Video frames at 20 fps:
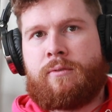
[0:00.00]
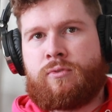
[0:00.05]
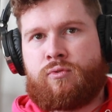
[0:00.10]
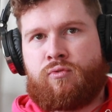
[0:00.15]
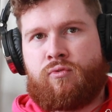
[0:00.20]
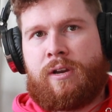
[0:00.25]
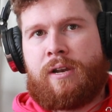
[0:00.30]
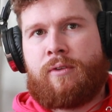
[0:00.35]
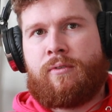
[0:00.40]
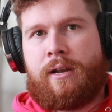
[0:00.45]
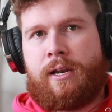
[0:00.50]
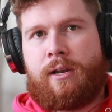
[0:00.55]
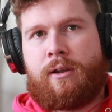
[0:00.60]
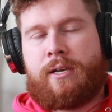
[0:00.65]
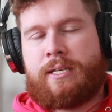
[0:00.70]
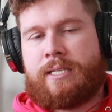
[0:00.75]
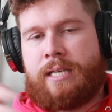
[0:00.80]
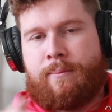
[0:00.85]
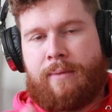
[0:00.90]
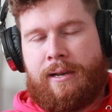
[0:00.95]
It was really, really
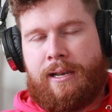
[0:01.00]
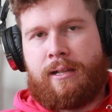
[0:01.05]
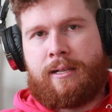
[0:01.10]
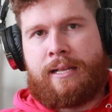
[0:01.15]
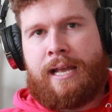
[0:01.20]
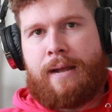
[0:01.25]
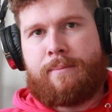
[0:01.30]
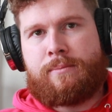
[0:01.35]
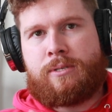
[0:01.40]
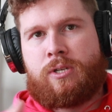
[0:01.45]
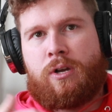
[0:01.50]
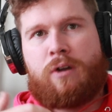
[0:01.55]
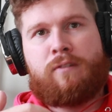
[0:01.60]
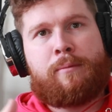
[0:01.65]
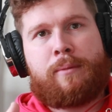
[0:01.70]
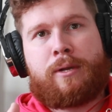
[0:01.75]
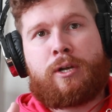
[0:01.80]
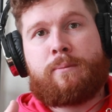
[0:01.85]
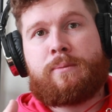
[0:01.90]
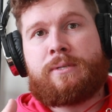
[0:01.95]
nice. I had my little camp stove,
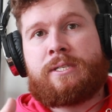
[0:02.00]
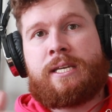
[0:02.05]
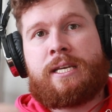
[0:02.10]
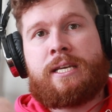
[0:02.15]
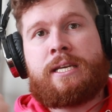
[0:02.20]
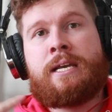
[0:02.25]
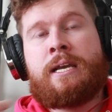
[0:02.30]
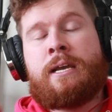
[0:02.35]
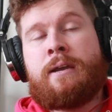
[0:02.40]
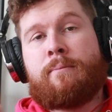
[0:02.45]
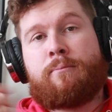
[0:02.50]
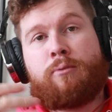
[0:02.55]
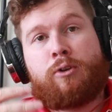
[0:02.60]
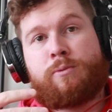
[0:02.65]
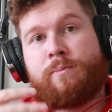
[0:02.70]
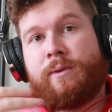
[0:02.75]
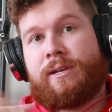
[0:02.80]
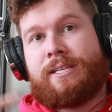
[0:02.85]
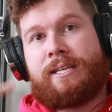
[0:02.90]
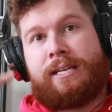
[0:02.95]
had my cup of tea,
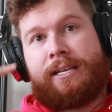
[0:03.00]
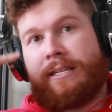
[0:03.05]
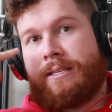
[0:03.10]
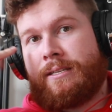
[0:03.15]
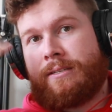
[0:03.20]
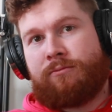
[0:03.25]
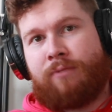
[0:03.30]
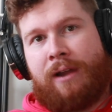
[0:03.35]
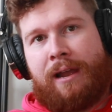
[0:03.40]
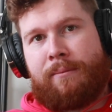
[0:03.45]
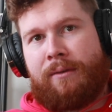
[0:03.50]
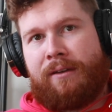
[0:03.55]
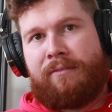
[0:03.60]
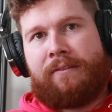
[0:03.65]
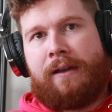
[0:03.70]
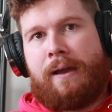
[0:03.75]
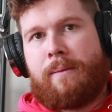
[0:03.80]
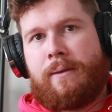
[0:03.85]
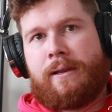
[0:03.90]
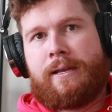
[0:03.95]
brushed my teeth, rang my
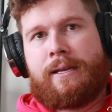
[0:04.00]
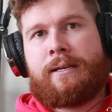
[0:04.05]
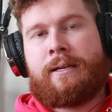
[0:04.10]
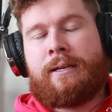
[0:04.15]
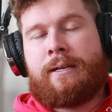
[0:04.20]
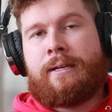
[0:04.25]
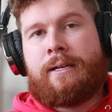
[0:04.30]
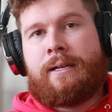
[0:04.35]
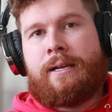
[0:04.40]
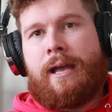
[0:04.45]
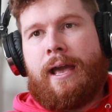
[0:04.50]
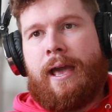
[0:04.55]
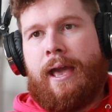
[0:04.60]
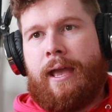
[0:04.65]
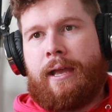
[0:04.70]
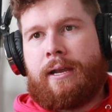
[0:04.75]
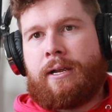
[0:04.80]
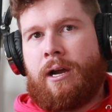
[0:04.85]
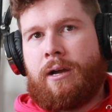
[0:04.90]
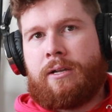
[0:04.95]
family,
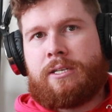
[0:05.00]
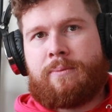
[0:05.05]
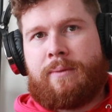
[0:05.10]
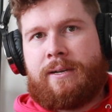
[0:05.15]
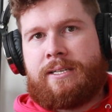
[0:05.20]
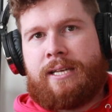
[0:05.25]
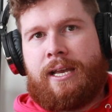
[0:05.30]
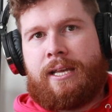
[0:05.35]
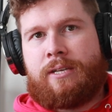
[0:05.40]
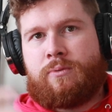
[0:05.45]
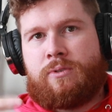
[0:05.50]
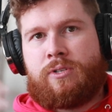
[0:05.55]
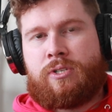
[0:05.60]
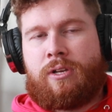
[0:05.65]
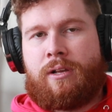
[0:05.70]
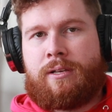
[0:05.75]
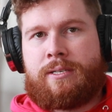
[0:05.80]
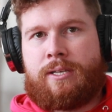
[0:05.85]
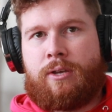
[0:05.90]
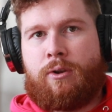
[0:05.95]
uh, got into my tent, which
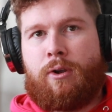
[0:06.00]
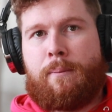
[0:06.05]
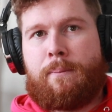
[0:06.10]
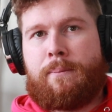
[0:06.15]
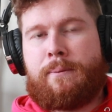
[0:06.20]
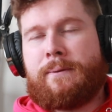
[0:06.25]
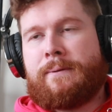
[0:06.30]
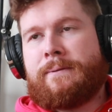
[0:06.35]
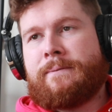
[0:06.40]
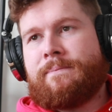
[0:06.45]
is all set up,